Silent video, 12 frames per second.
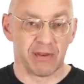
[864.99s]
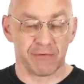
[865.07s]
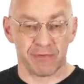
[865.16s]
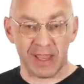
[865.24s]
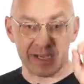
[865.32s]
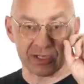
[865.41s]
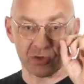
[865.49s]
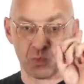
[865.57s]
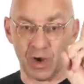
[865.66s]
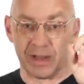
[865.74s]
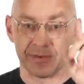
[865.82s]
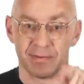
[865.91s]
Fact
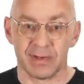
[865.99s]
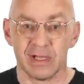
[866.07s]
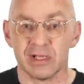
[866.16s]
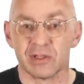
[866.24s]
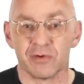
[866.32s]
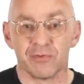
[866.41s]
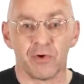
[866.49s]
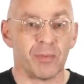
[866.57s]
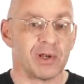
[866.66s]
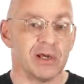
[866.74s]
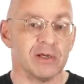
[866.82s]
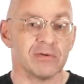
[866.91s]
1. The
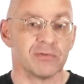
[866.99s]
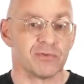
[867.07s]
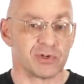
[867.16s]
formula